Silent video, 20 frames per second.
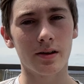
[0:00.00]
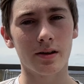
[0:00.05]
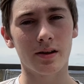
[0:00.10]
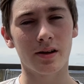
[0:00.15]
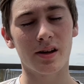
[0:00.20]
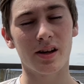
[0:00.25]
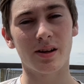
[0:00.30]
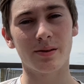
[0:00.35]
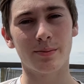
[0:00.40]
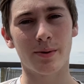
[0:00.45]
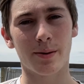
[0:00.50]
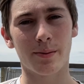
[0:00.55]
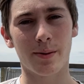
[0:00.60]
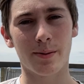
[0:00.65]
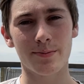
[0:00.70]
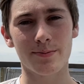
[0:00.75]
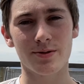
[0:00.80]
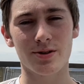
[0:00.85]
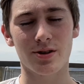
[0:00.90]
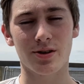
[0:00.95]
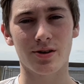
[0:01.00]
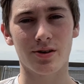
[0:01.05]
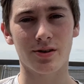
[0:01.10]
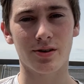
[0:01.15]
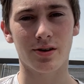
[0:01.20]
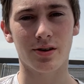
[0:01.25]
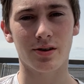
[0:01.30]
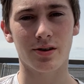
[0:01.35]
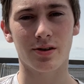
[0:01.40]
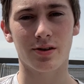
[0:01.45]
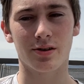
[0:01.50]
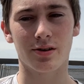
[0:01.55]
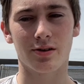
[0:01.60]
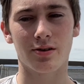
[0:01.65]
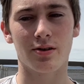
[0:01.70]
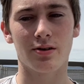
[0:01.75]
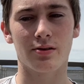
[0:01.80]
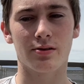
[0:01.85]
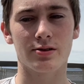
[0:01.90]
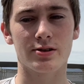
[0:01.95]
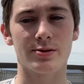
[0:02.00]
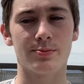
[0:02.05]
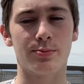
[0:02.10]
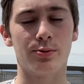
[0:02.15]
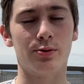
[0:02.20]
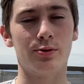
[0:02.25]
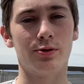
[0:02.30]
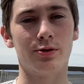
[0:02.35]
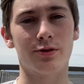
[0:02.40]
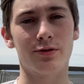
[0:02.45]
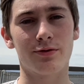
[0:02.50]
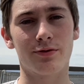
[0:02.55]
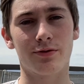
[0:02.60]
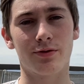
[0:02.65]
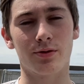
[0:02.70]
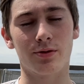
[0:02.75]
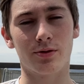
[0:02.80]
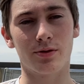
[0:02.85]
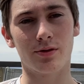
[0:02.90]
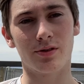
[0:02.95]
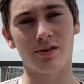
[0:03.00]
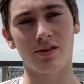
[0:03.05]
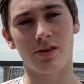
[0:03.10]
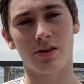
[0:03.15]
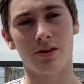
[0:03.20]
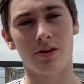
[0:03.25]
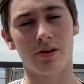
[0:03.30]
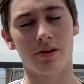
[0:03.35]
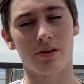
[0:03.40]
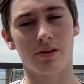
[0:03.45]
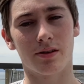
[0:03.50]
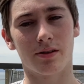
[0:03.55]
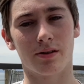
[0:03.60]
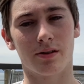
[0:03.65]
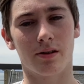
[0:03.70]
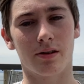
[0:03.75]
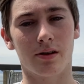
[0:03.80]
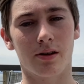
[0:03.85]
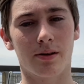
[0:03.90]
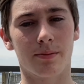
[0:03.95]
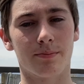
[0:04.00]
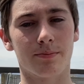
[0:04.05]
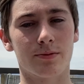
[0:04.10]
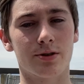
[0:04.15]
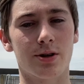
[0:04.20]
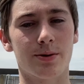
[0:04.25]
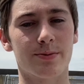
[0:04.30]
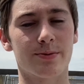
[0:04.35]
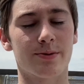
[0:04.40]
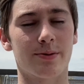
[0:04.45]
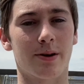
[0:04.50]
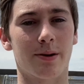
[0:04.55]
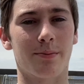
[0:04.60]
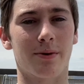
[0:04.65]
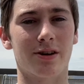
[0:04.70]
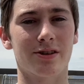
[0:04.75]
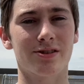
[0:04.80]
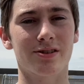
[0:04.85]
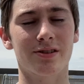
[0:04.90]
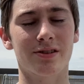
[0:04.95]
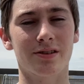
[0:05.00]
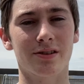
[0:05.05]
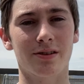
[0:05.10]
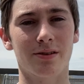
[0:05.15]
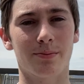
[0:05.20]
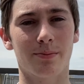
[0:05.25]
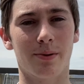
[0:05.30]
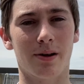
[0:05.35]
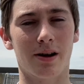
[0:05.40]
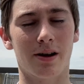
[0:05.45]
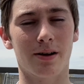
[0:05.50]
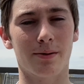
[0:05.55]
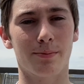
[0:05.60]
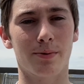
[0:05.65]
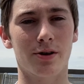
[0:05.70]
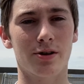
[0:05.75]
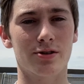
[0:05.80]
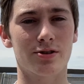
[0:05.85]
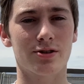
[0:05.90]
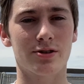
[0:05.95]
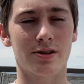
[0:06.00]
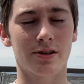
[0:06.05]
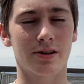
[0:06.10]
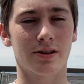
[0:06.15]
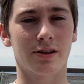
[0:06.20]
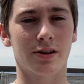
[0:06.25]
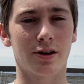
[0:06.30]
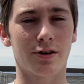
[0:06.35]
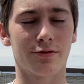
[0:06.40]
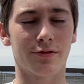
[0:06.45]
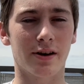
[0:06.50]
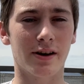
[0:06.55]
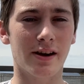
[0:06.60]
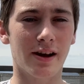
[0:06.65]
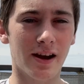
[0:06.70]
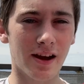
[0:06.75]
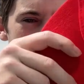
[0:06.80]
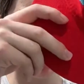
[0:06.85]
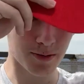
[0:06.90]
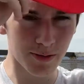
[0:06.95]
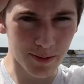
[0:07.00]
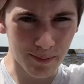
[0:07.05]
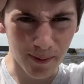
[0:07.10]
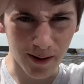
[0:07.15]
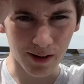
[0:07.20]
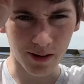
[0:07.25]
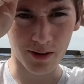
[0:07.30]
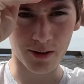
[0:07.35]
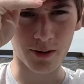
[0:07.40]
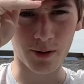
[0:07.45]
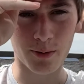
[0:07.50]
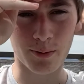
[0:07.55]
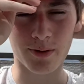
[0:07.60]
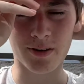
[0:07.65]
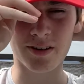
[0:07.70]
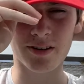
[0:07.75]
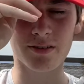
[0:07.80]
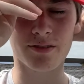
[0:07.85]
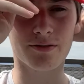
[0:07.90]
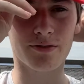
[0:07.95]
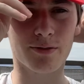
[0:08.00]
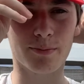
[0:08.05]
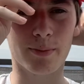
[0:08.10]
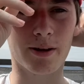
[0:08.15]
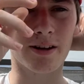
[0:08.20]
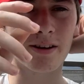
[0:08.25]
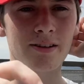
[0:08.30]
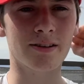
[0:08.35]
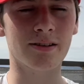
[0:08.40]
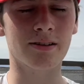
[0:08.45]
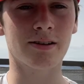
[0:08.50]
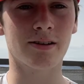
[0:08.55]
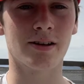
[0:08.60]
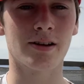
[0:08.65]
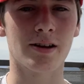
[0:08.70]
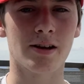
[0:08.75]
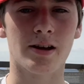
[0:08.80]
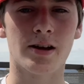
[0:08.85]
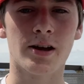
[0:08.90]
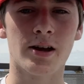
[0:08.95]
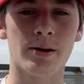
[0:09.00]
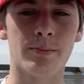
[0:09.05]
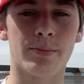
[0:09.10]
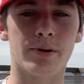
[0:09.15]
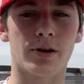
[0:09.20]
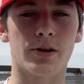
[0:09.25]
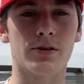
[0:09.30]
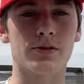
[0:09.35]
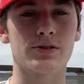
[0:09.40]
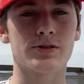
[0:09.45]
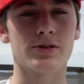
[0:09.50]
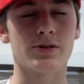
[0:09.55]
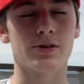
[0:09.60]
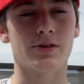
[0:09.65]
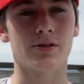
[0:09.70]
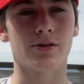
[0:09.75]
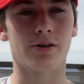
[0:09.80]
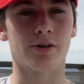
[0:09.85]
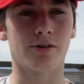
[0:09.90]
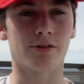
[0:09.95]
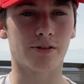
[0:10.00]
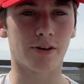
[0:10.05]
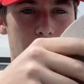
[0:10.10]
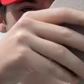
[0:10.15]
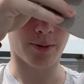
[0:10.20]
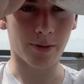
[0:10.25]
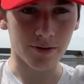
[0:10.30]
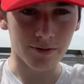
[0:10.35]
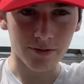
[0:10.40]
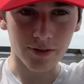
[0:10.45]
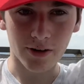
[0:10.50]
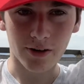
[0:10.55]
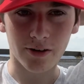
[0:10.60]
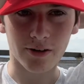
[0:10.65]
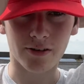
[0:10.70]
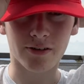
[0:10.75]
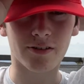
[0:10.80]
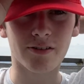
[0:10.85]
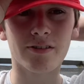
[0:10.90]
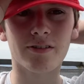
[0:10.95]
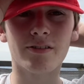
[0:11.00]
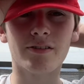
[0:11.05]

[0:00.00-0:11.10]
My mum showed her support for the Tom's Funny Magic by purchasing a red hat with my logo on it for me, but also a grey one for her.